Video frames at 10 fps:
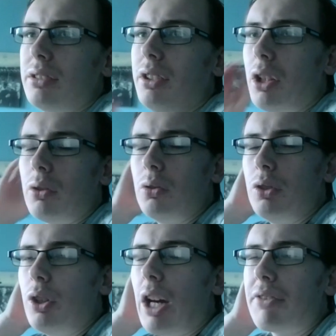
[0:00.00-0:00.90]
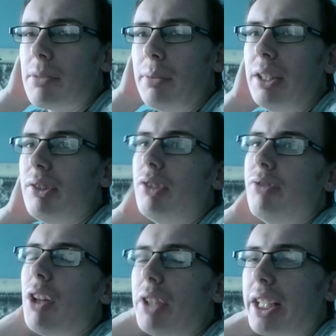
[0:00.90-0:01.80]
you have to be
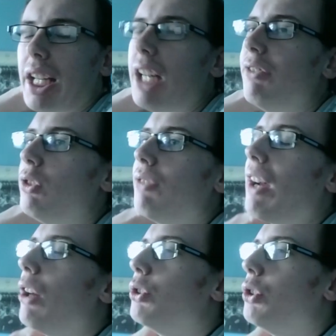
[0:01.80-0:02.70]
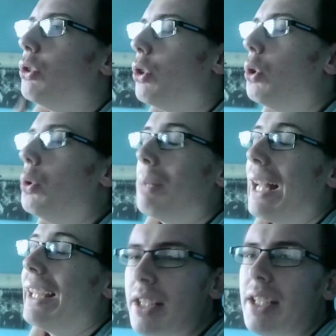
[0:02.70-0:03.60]
very careful with how you do
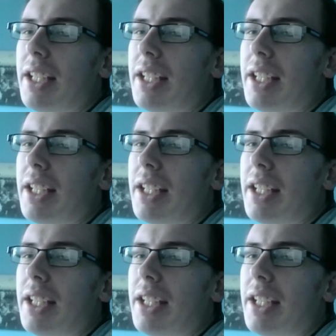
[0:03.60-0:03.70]
play it.